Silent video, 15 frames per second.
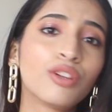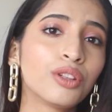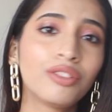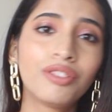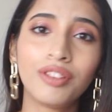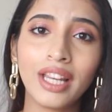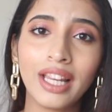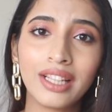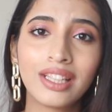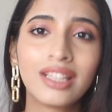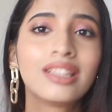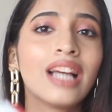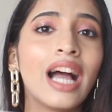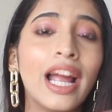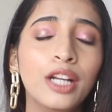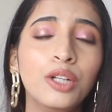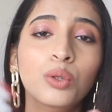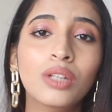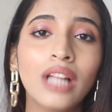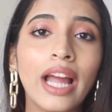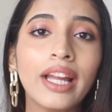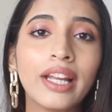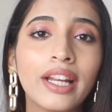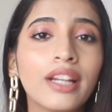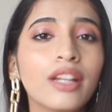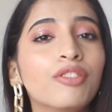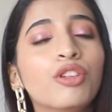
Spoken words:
for the fragrance, I do like it.